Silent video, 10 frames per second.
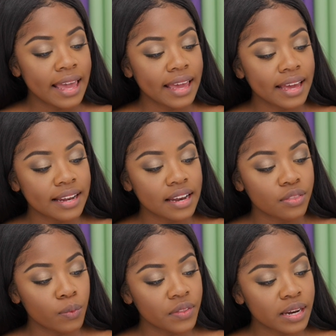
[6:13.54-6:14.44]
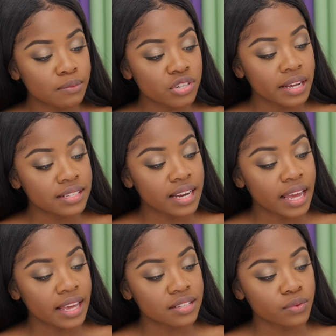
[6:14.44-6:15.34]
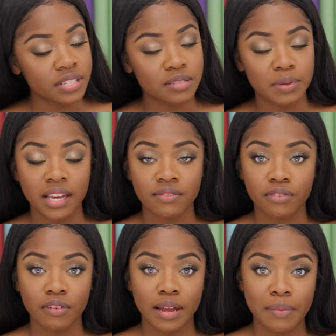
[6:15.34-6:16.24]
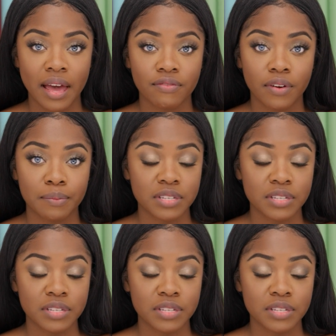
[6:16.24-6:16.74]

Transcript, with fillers: And the one that I'm trying today is going to be Infrared Matte from